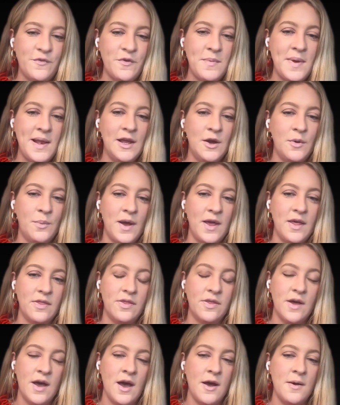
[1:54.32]
familiar
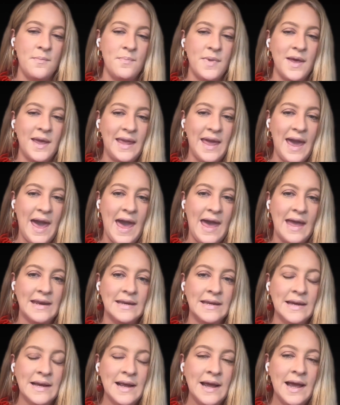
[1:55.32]
with
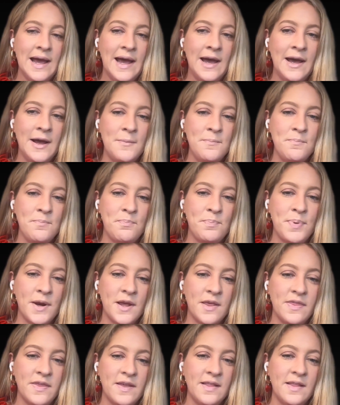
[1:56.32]
again, but
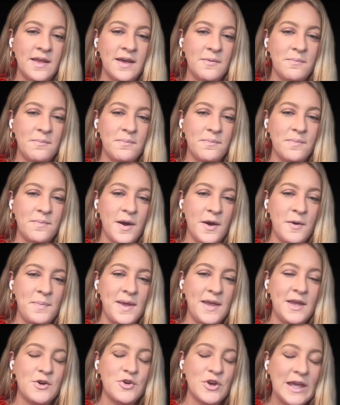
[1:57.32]
I think that I'd
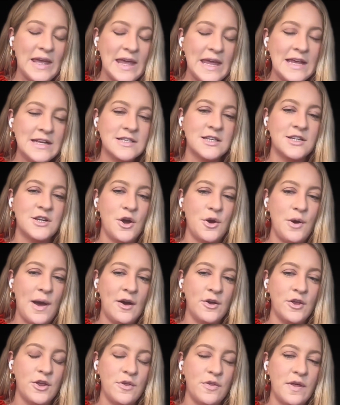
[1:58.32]
be keen to know
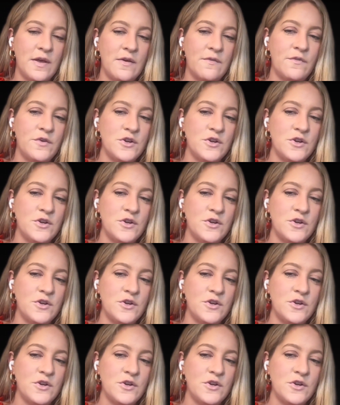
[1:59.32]
how you think